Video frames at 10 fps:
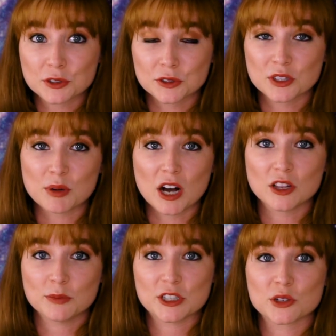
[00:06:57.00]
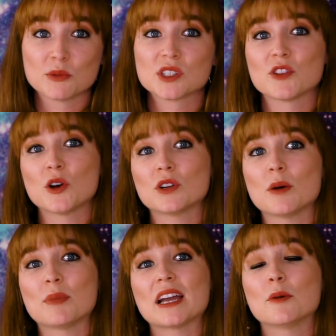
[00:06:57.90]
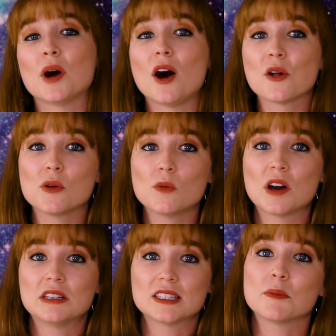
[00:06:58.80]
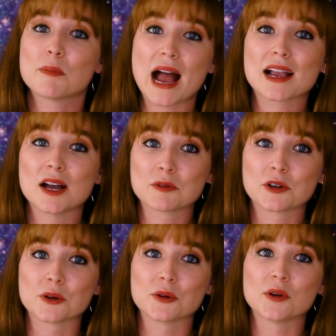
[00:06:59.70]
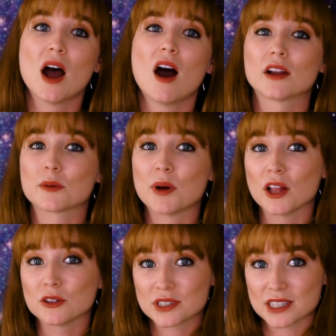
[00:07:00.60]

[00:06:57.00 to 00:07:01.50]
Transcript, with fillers: crewed Apollo mission was flown by Apollo 1's backup crew on Apollo